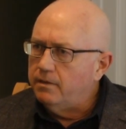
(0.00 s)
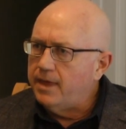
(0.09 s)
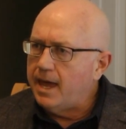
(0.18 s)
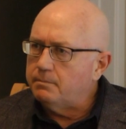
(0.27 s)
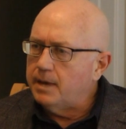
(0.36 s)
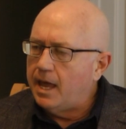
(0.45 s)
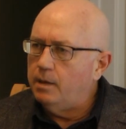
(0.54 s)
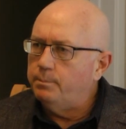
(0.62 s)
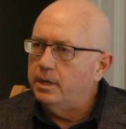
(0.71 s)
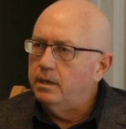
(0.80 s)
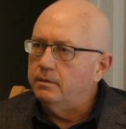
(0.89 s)
that
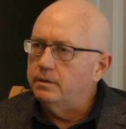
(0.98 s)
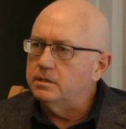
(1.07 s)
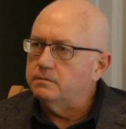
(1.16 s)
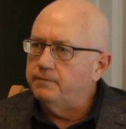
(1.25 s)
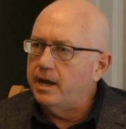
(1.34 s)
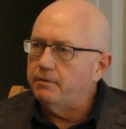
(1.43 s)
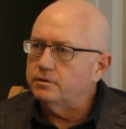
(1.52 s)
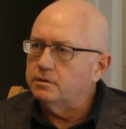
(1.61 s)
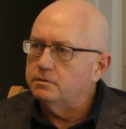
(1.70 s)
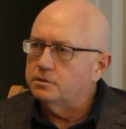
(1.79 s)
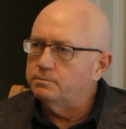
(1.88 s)
help this
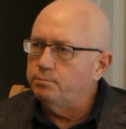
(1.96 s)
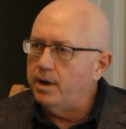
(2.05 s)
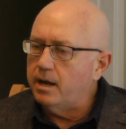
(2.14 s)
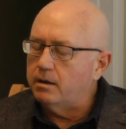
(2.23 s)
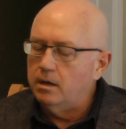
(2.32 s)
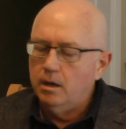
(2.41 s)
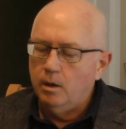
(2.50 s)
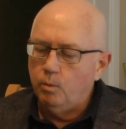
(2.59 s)
virus spread.